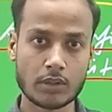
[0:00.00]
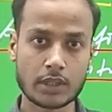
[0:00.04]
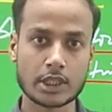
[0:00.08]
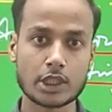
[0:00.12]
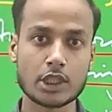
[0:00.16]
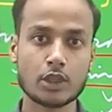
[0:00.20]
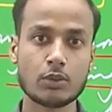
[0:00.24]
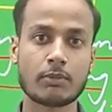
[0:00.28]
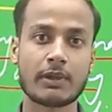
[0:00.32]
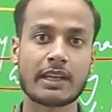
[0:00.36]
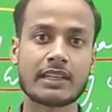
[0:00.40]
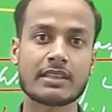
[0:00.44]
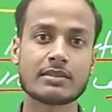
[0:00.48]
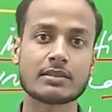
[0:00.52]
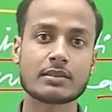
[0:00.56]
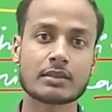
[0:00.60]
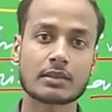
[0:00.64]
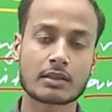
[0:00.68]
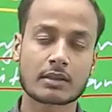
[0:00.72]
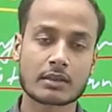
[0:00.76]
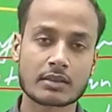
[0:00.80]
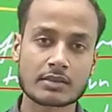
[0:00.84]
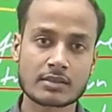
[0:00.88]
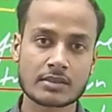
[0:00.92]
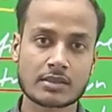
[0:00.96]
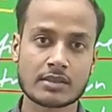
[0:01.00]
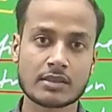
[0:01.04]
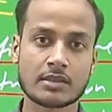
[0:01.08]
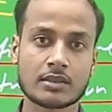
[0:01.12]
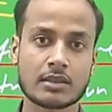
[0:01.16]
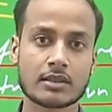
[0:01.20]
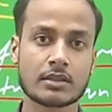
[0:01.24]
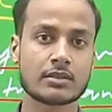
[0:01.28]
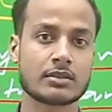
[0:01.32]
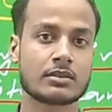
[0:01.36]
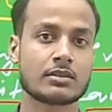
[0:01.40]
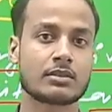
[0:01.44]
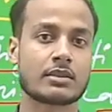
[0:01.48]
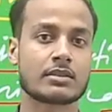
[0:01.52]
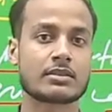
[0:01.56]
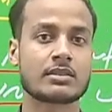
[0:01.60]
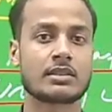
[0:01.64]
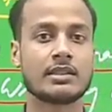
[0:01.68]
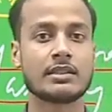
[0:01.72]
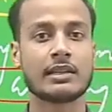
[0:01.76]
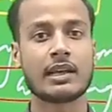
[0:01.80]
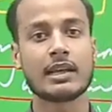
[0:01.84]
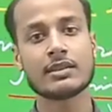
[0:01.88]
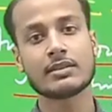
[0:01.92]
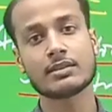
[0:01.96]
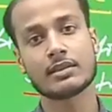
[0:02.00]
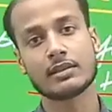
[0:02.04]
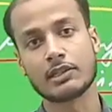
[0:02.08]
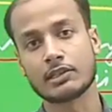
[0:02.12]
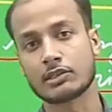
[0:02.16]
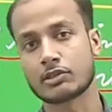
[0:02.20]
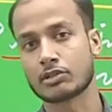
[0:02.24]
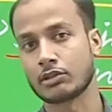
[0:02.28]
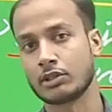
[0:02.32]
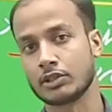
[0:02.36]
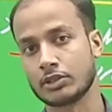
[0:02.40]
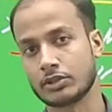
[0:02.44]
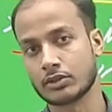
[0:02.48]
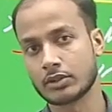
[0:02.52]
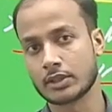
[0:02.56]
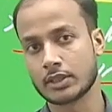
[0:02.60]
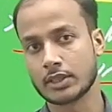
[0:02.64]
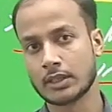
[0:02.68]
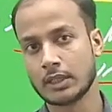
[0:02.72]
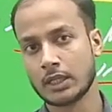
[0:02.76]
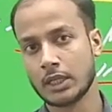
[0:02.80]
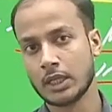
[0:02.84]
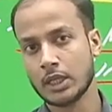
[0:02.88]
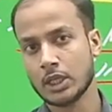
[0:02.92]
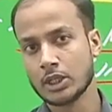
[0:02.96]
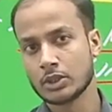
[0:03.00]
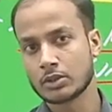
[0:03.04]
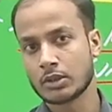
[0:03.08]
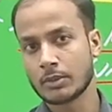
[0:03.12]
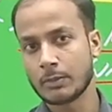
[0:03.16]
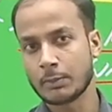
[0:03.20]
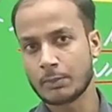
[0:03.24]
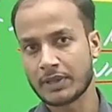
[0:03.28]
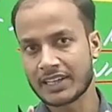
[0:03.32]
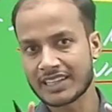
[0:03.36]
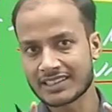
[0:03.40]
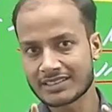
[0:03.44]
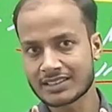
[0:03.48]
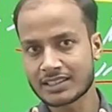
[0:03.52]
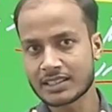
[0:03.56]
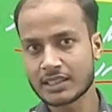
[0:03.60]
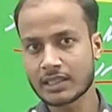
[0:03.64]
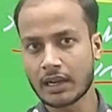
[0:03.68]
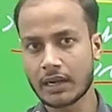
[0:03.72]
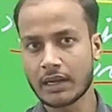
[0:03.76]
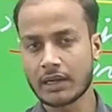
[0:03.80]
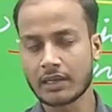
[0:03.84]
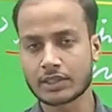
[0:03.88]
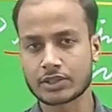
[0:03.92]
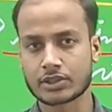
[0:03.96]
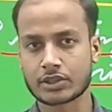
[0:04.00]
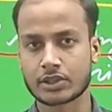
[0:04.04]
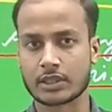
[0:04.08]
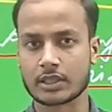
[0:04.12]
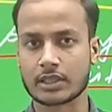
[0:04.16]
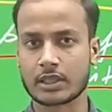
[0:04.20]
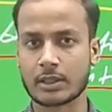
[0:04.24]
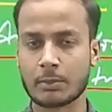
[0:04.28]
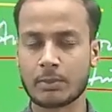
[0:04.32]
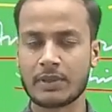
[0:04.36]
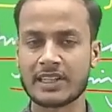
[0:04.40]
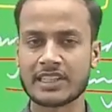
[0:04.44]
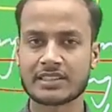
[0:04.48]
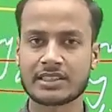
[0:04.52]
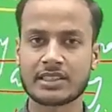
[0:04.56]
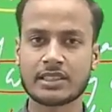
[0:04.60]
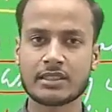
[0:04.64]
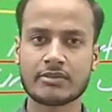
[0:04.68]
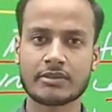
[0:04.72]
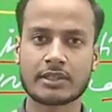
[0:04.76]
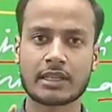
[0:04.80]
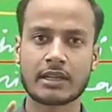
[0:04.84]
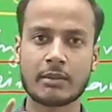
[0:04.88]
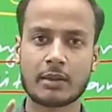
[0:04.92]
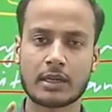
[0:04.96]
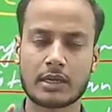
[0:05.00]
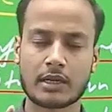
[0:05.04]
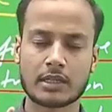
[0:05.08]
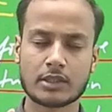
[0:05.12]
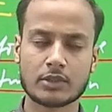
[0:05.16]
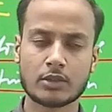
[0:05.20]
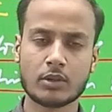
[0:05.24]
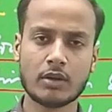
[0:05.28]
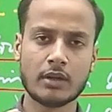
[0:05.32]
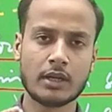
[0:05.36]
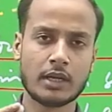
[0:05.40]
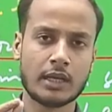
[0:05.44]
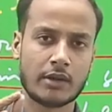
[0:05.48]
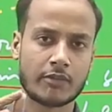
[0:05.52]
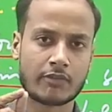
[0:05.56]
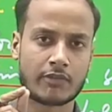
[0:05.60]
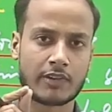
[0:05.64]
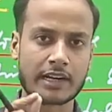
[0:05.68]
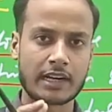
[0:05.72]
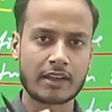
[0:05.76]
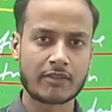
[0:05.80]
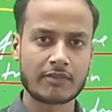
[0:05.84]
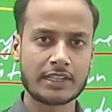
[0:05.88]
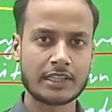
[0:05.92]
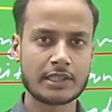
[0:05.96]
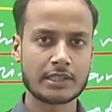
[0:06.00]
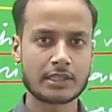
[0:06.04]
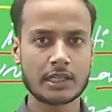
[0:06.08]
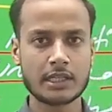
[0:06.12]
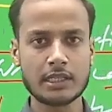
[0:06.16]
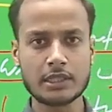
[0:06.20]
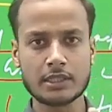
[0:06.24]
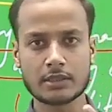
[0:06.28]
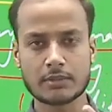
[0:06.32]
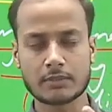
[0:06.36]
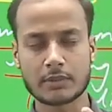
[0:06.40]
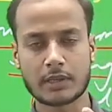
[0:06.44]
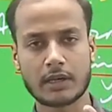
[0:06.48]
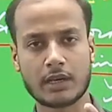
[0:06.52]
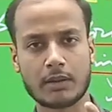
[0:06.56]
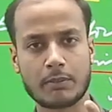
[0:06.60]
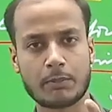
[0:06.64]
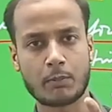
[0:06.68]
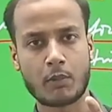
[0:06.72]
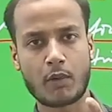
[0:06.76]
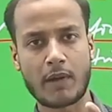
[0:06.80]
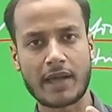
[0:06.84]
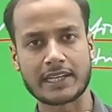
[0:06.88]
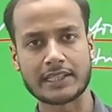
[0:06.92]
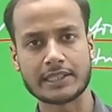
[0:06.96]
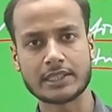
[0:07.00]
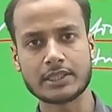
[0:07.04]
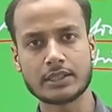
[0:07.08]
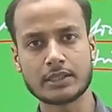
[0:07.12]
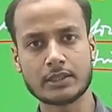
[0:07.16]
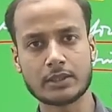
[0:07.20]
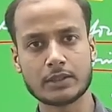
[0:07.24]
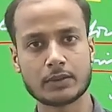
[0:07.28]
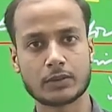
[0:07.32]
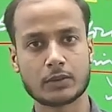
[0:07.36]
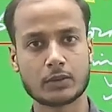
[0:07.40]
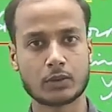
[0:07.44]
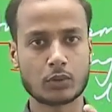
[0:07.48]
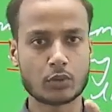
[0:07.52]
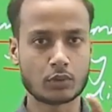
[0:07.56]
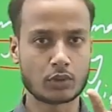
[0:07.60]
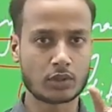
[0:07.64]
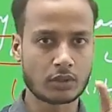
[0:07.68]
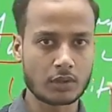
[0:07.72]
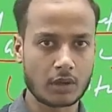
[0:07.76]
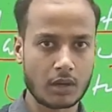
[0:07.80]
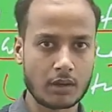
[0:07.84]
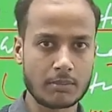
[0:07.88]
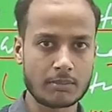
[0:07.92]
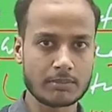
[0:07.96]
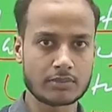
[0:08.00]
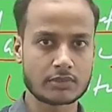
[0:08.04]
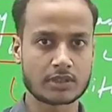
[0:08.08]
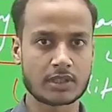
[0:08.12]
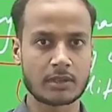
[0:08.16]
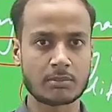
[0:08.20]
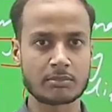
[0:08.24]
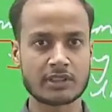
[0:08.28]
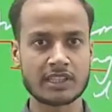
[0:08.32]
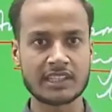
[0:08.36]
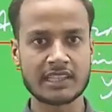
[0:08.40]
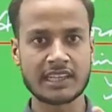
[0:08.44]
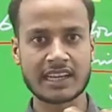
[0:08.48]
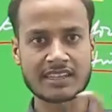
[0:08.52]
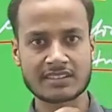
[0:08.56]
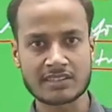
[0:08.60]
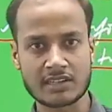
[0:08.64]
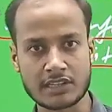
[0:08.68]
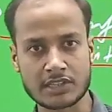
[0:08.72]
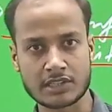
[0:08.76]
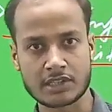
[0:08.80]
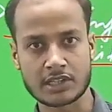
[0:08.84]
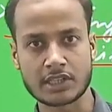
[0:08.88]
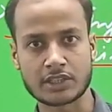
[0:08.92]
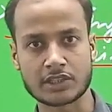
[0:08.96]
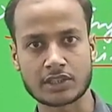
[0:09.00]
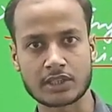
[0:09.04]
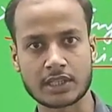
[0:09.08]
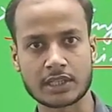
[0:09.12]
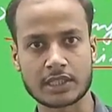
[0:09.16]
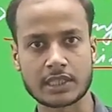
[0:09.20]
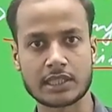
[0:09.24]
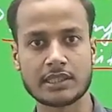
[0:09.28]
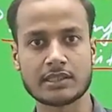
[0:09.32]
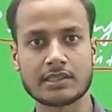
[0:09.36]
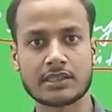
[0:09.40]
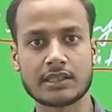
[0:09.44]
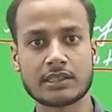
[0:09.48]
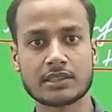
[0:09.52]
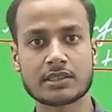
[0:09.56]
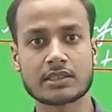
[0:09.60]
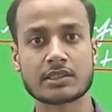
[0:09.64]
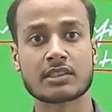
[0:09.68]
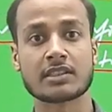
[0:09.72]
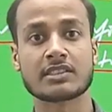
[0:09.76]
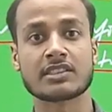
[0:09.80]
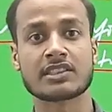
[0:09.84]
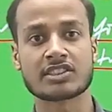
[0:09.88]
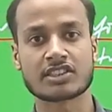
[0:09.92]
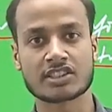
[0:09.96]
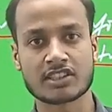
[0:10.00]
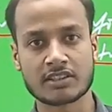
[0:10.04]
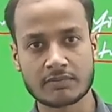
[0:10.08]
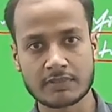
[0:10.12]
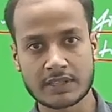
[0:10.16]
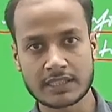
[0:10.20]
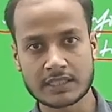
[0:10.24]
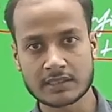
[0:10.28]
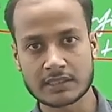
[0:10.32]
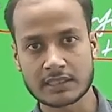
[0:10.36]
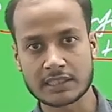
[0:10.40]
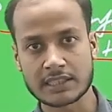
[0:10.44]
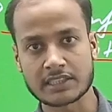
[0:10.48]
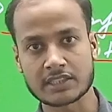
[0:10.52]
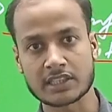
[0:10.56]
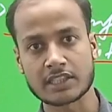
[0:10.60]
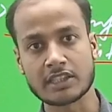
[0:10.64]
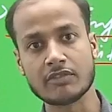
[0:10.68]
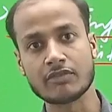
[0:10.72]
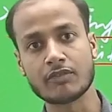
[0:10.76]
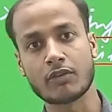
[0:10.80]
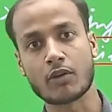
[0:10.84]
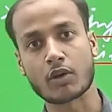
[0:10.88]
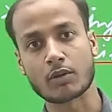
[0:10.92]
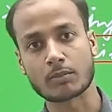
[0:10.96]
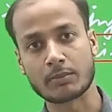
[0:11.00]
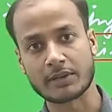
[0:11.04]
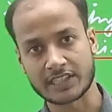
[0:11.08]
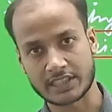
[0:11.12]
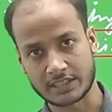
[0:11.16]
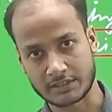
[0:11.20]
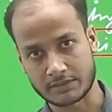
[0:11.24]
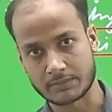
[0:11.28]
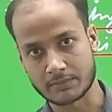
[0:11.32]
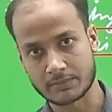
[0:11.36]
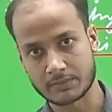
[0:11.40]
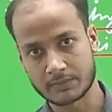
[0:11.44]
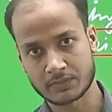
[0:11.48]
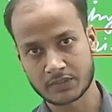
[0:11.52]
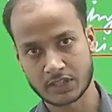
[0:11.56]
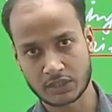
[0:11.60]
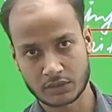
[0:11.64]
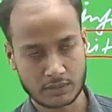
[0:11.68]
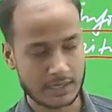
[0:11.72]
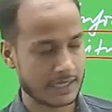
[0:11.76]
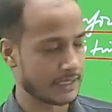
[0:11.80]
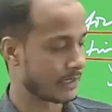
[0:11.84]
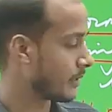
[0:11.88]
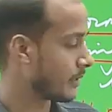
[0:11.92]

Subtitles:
you can consider such thing as literature. So basic condition, the basic fundamental point to term something as literature is its suggestiveness, its informative, right?